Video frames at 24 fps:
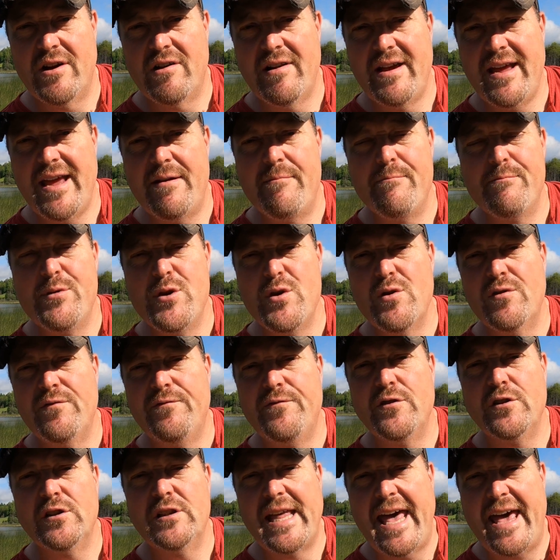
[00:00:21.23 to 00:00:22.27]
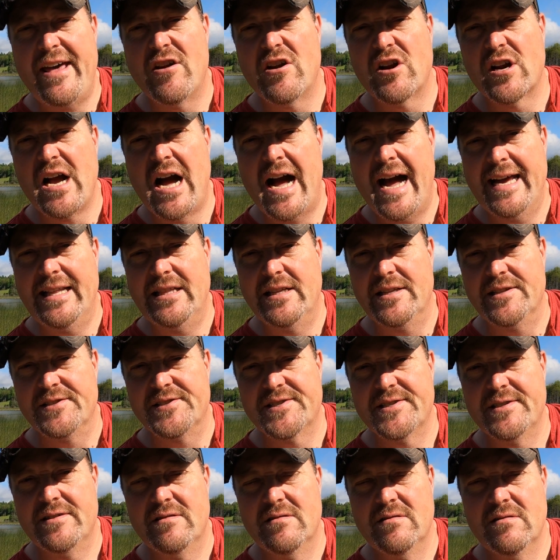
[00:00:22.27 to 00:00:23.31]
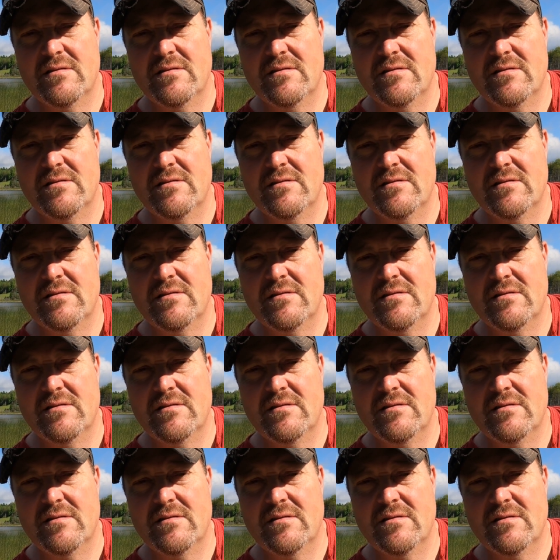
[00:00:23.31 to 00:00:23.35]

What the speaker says: Area in beautiful Lanark Highlands.